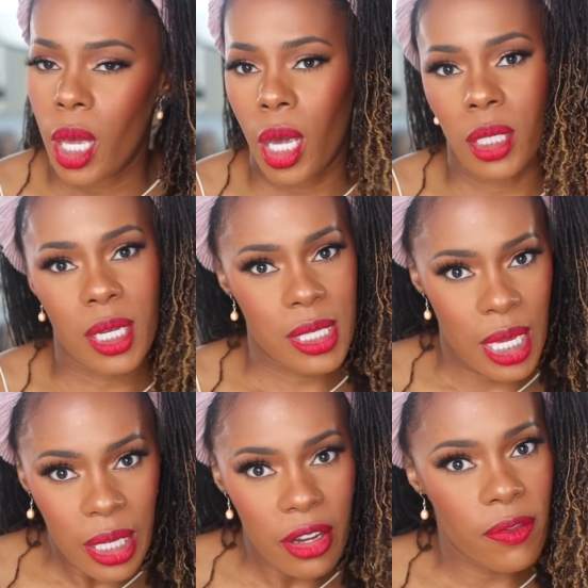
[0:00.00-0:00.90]
It doesn't
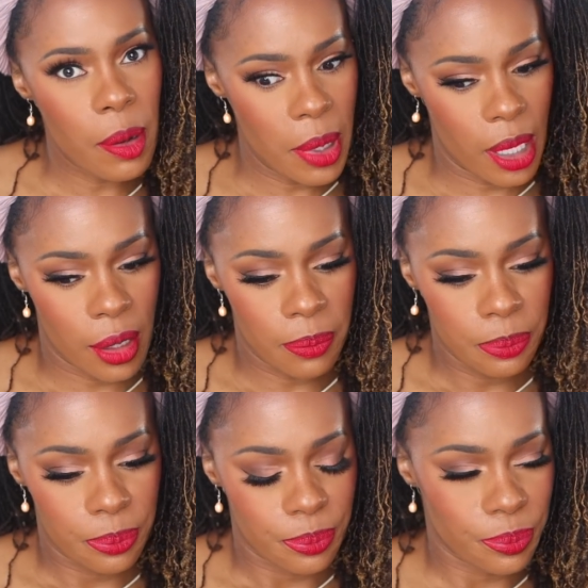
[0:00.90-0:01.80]
lean feminine.
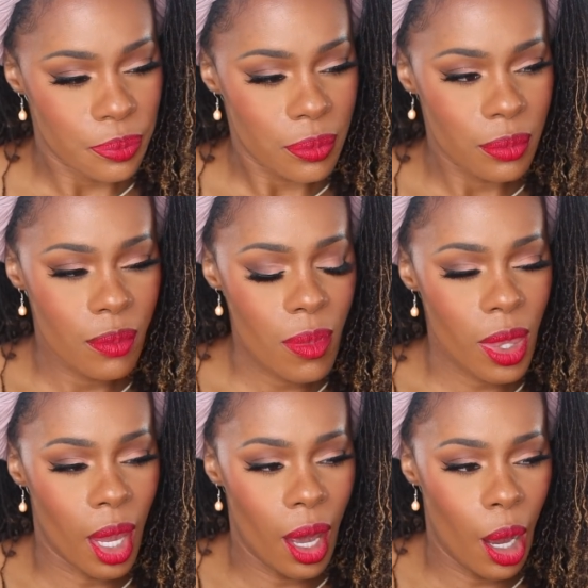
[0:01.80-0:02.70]

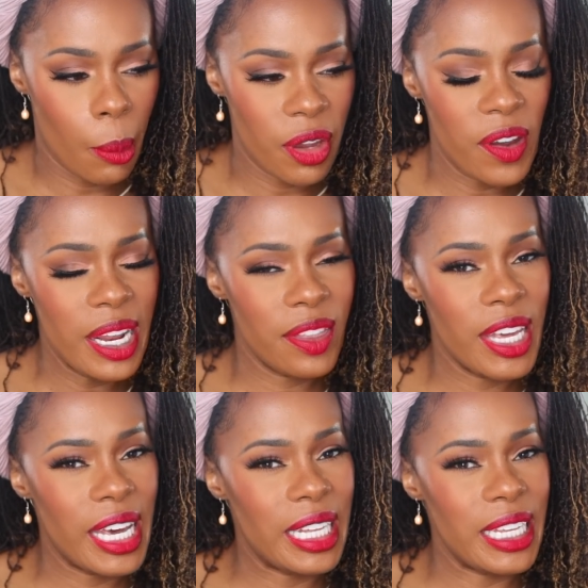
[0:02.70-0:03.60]
If anything,
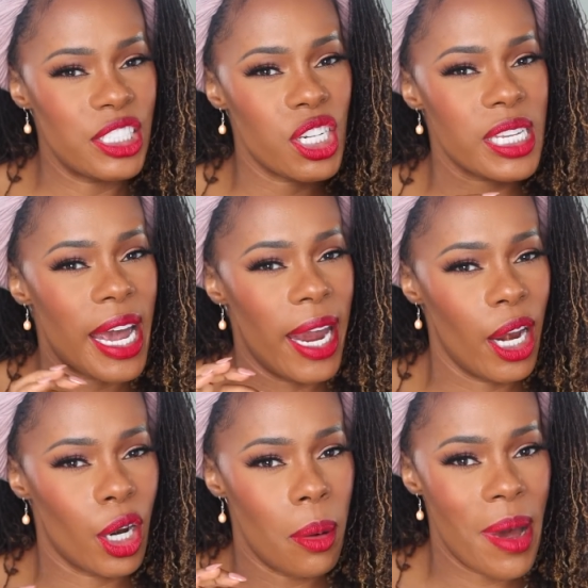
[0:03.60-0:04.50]
it leans just a
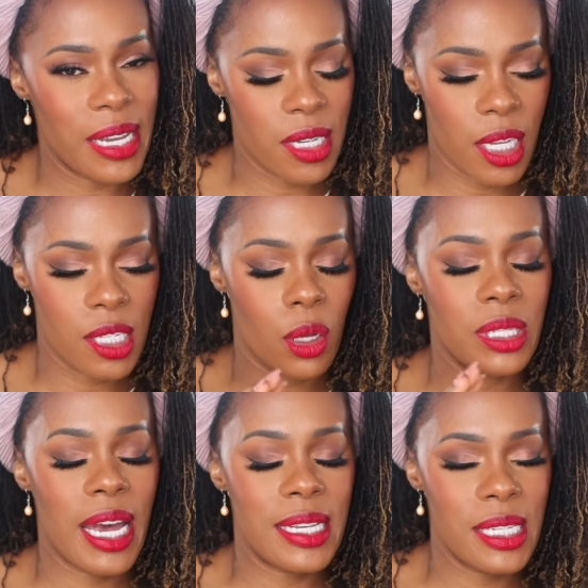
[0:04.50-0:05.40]
hair masculine. So
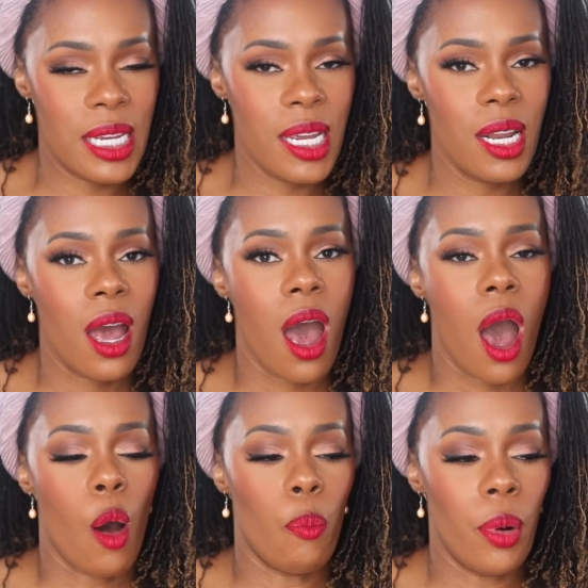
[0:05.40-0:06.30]
test it.
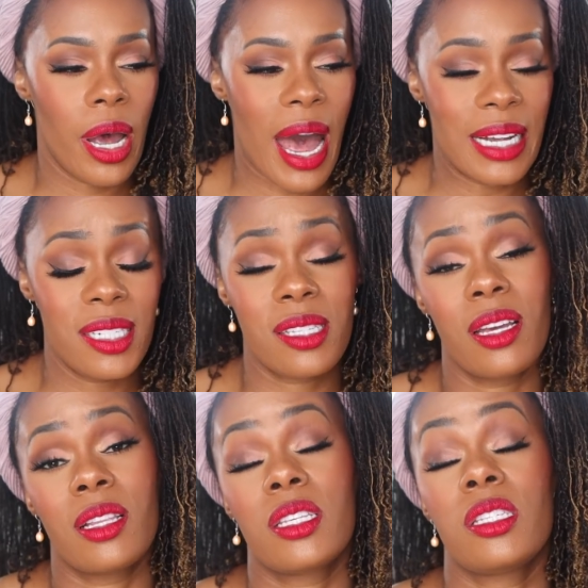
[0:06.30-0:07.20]
But I just
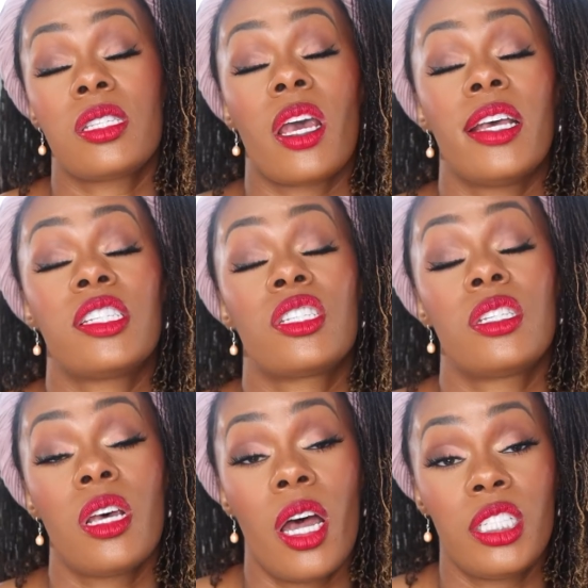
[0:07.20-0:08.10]
think this is
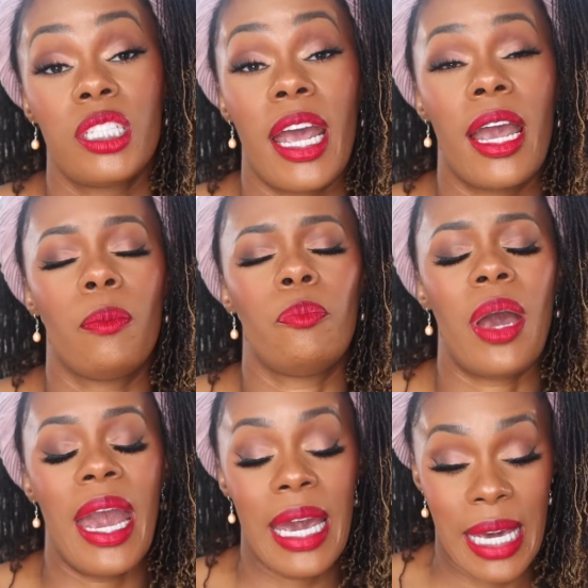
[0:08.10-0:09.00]
such a
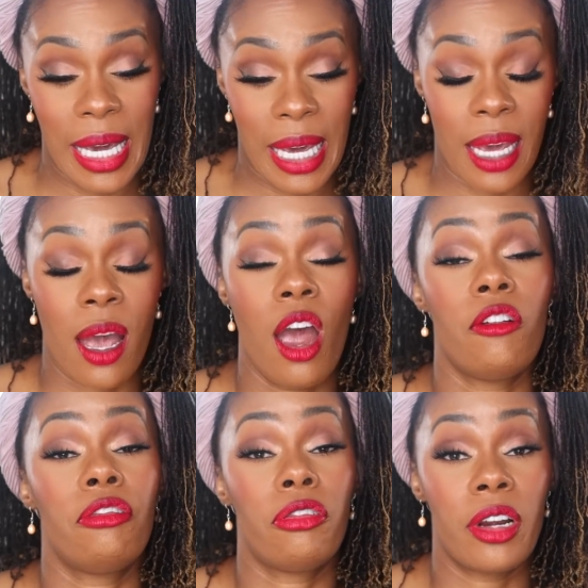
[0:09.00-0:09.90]
banging,
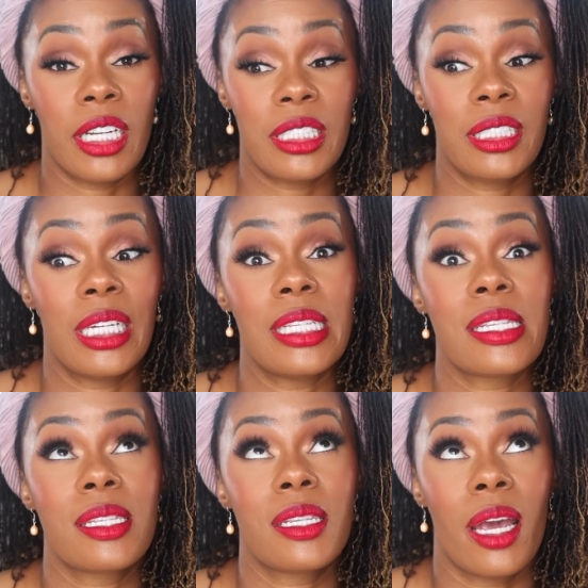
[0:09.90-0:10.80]
fresh
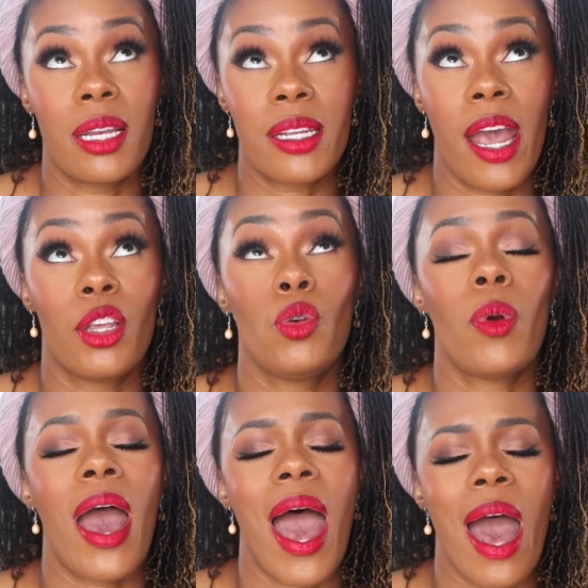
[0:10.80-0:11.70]
scent, and you
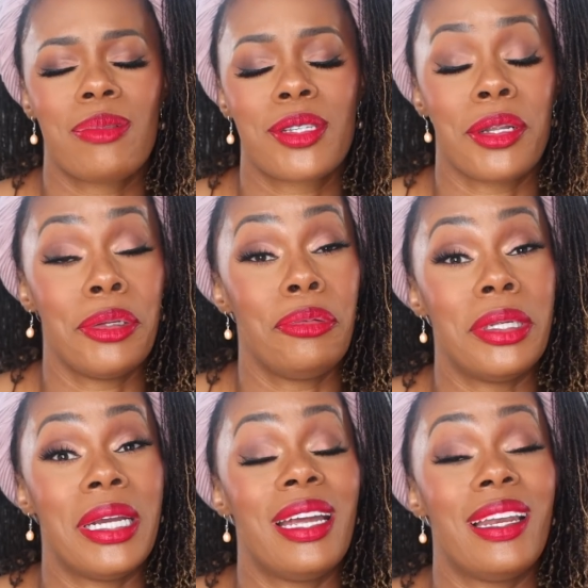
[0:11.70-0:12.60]

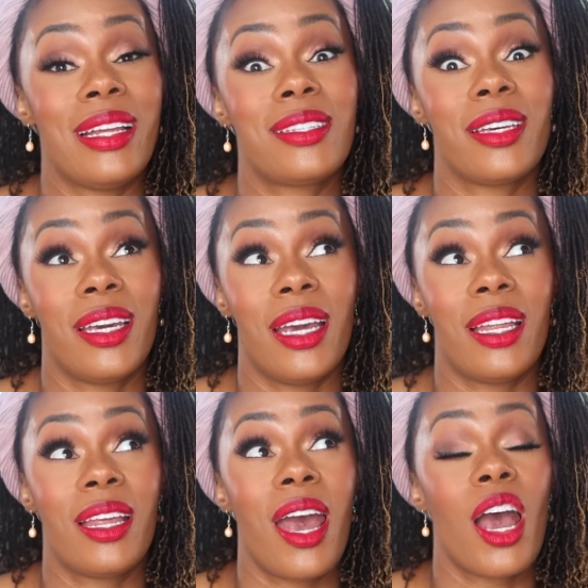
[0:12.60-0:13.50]
absolutely need to
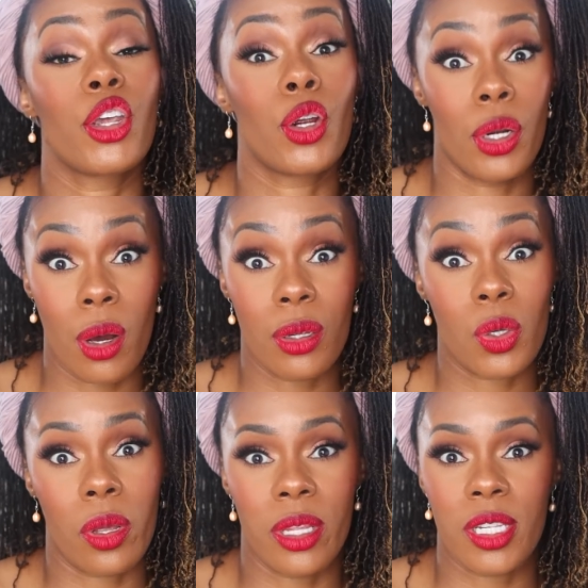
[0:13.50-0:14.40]
get your nose
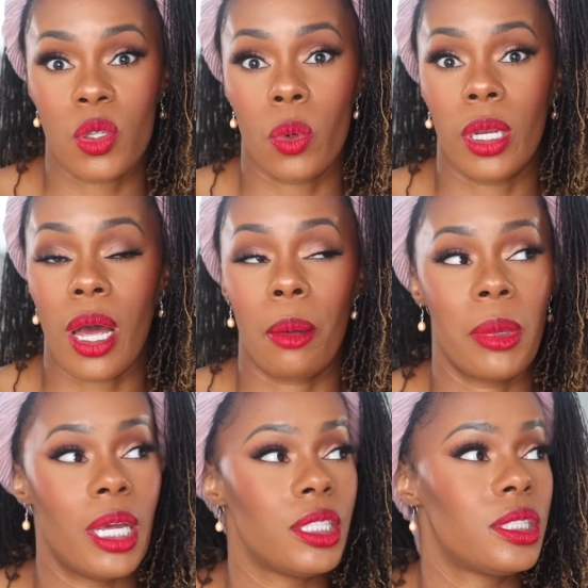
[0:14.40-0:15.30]
on this one. I
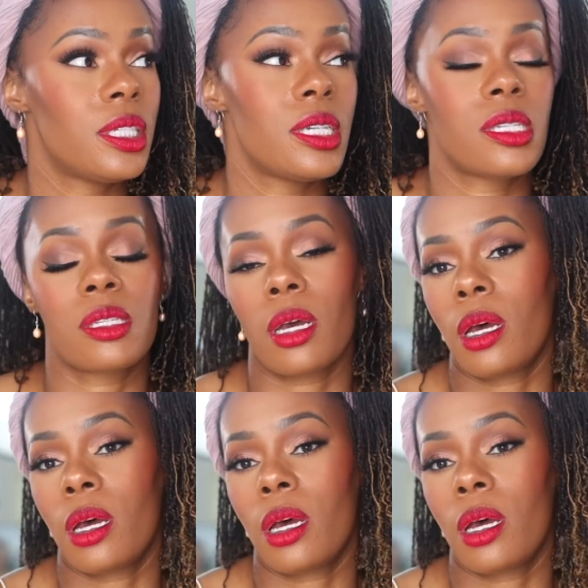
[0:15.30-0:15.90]
mean, just